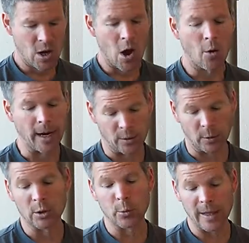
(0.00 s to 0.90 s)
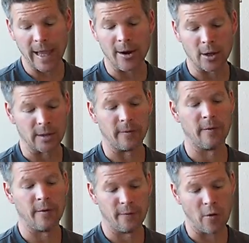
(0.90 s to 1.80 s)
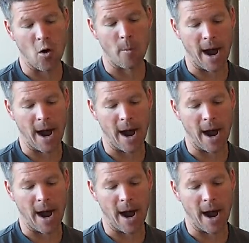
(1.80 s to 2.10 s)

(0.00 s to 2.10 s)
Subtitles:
okay, so it's 3 layers of foam.